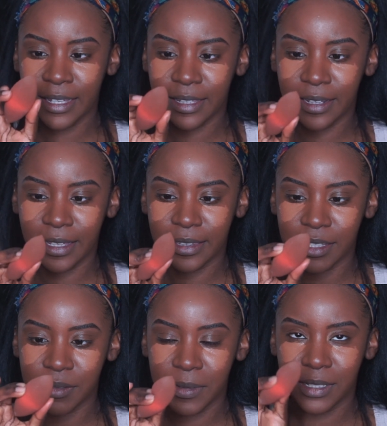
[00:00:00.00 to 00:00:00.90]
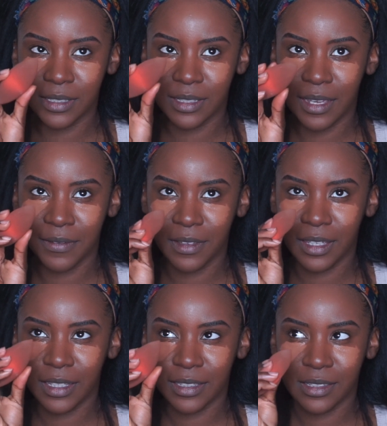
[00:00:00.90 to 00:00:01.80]
think I like this because I feel
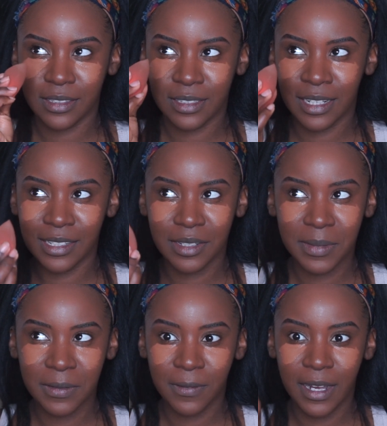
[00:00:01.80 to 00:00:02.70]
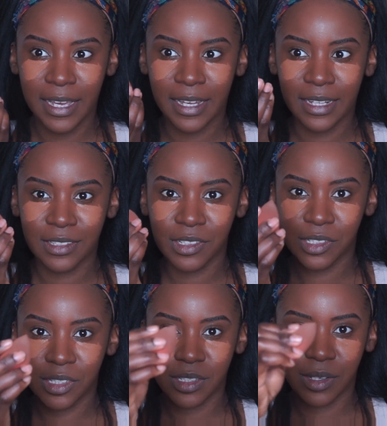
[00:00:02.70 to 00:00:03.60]
like it doesn't need to be wet. It's
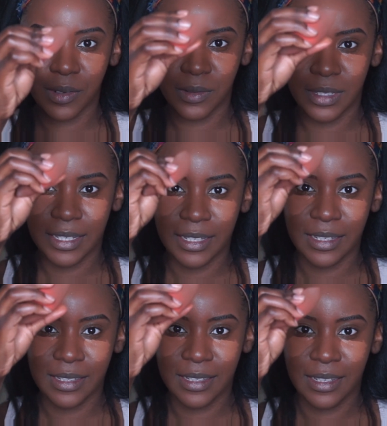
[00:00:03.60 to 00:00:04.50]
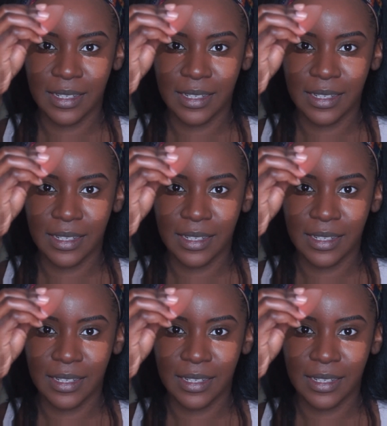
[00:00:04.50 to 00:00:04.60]
just so like